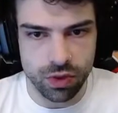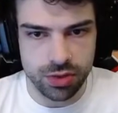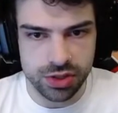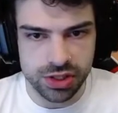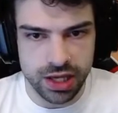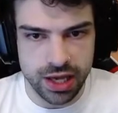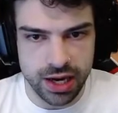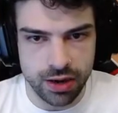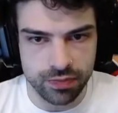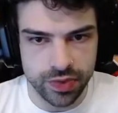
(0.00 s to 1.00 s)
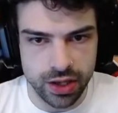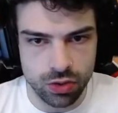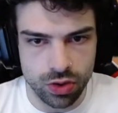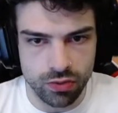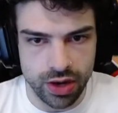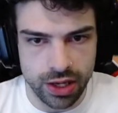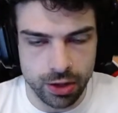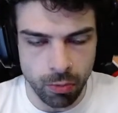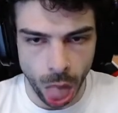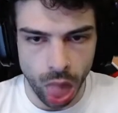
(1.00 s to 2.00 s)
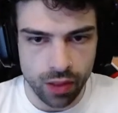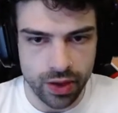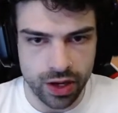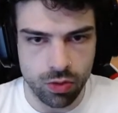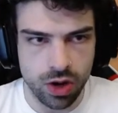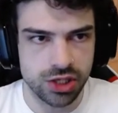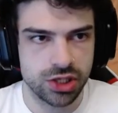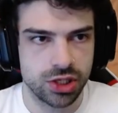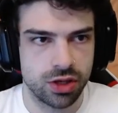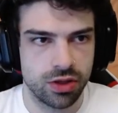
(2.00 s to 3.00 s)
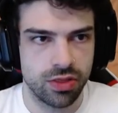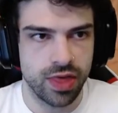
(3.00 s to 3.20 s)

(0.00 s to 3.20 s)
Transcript: person hanging out at hookah right here. They're going to watch that